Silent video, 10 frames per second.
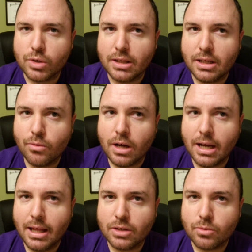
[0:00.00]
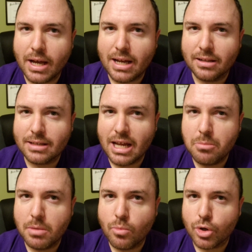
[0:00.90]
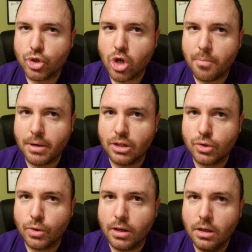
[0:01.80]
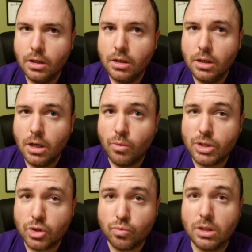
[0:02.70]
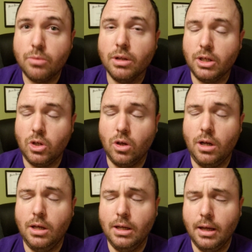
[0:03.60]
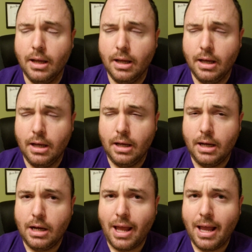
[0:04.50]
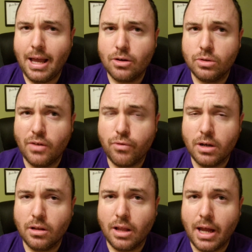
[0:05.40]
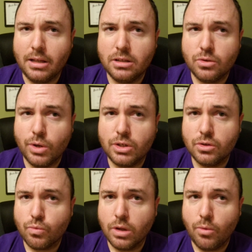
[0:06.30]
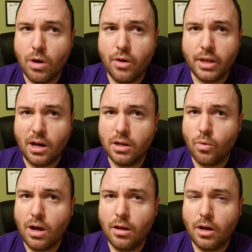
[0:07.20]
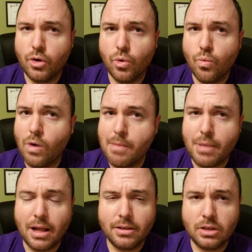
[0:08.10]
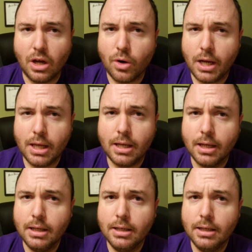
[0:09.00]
So I think that's why I had a tiny bit more sharpening to it, which is really, really good. It handled different lighting situations really well in the auto white balance area.